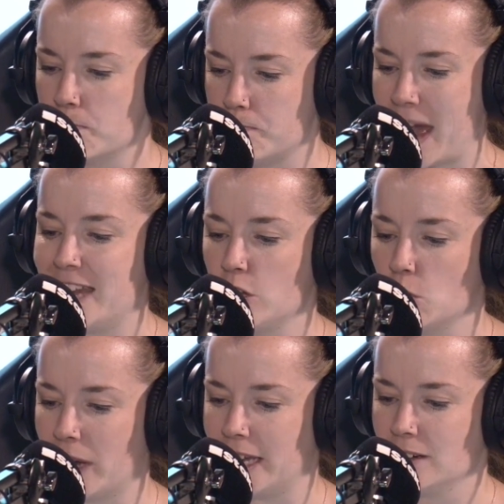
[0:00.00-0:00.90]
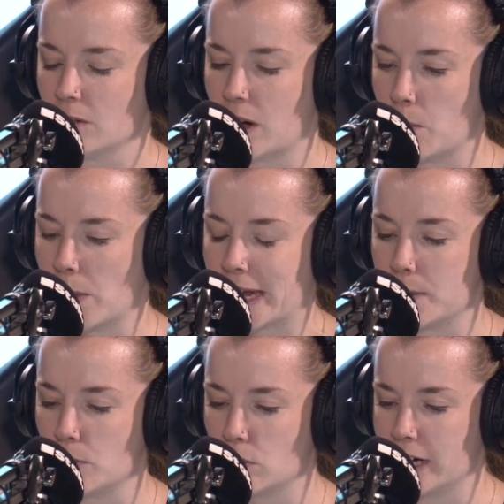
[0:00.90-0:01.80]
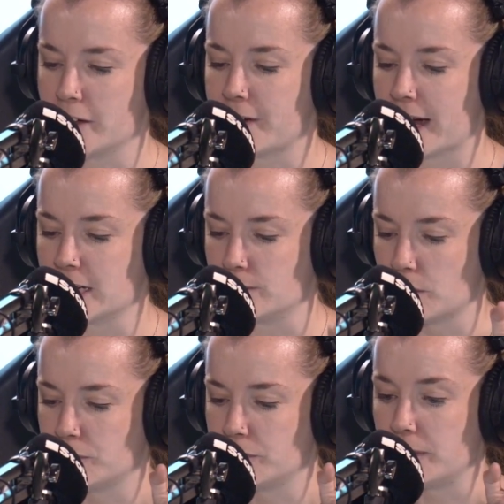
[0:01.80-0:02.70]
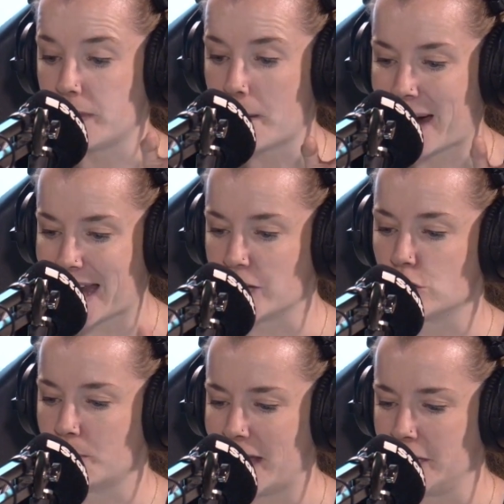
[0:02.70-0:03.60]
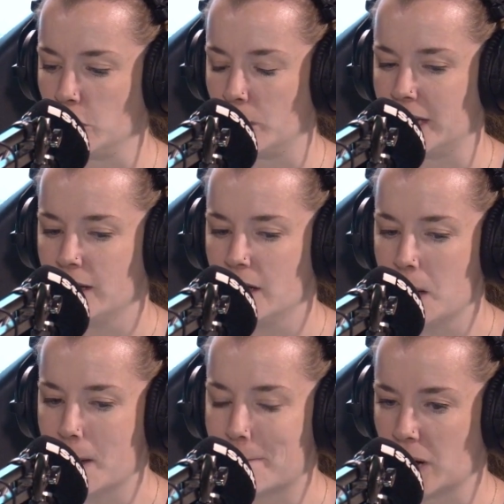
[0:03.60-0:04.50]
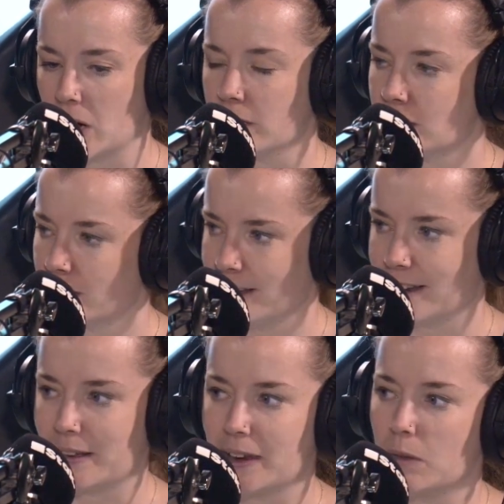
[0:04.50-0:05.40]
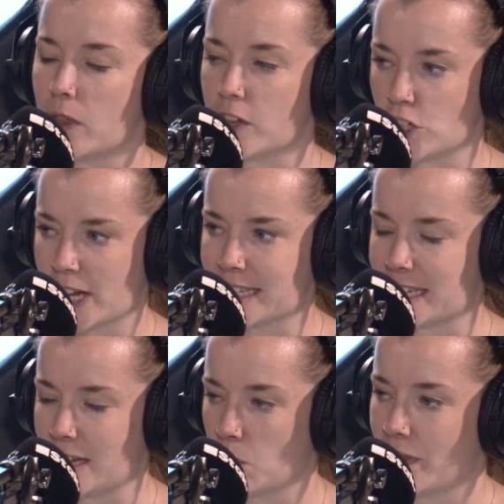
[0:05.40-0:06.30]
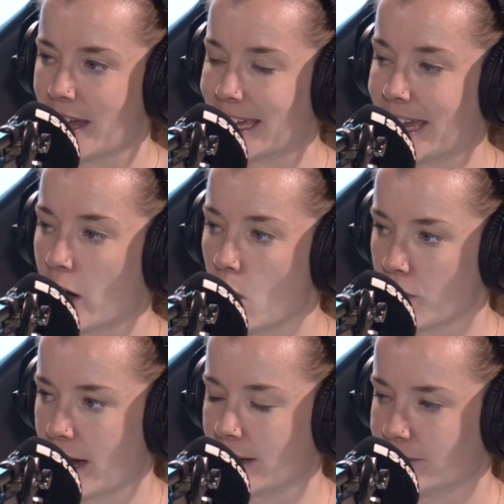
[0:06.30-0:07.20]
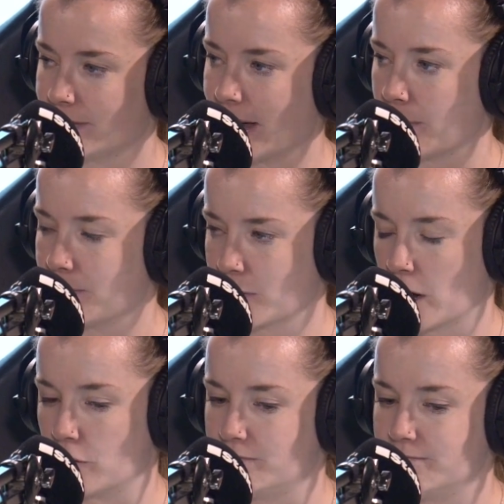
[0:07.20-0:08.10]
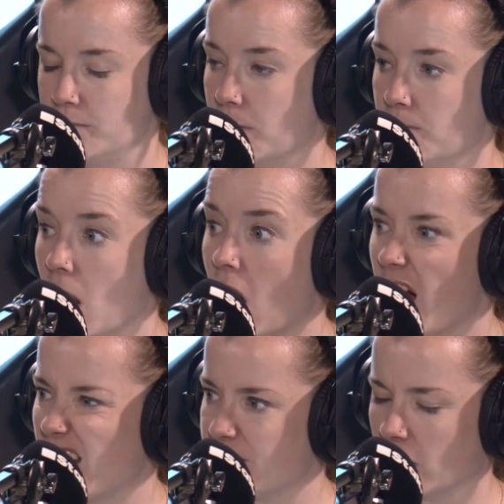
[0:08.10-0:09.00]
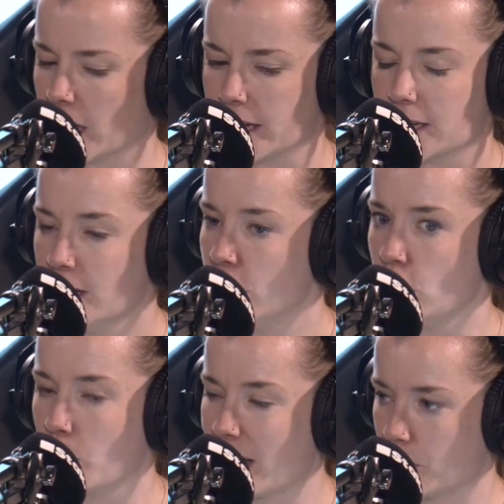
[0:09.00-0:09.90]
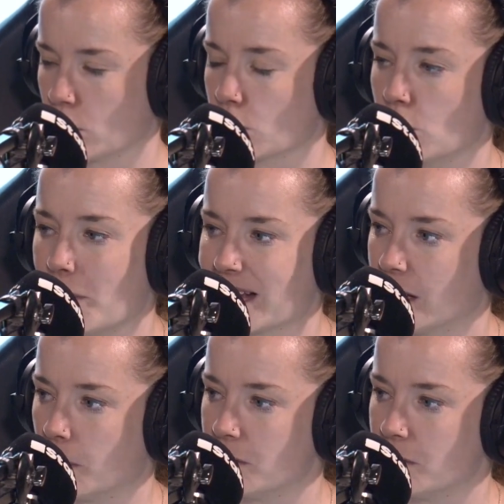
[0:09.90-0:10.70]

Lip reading: pen you in. It can be really effective if they manage to pen you in. But with a Chelsea, when they can get over that kind of line, if you like, you end up with those fullbacks out of